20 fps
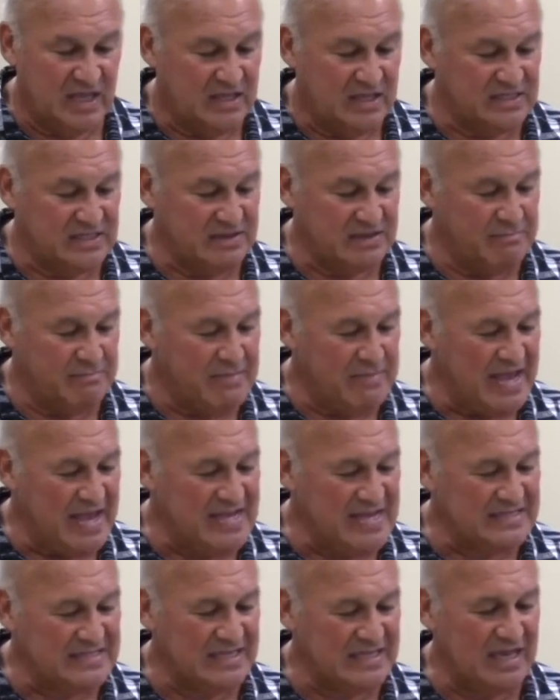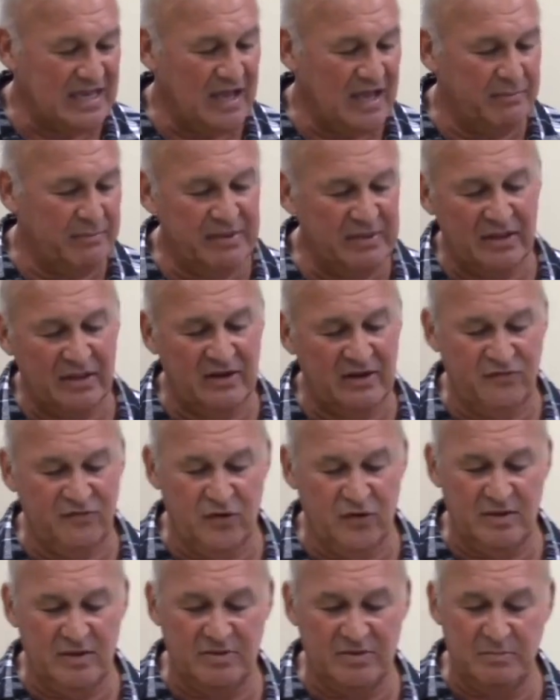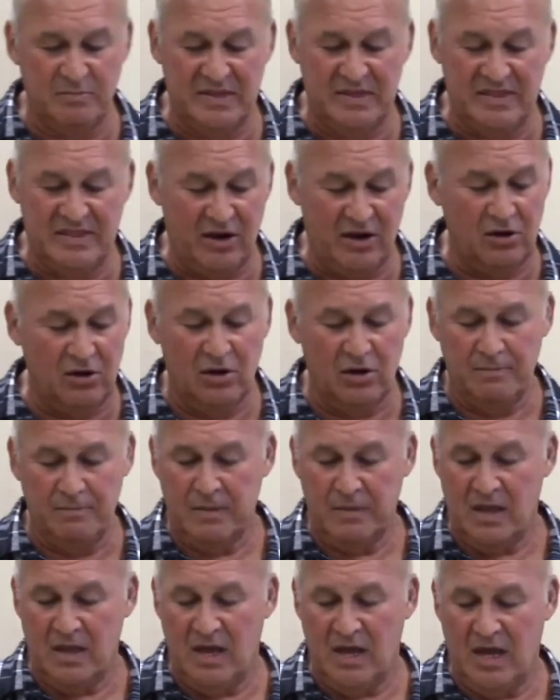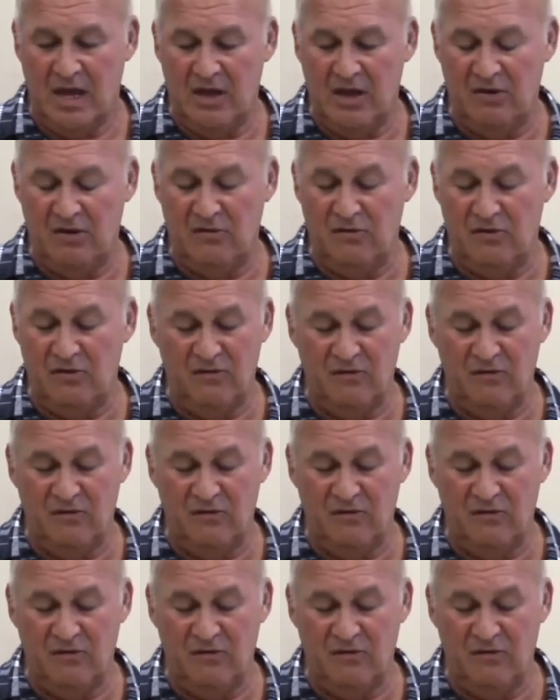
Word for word: this amazing ability for him to be there uh,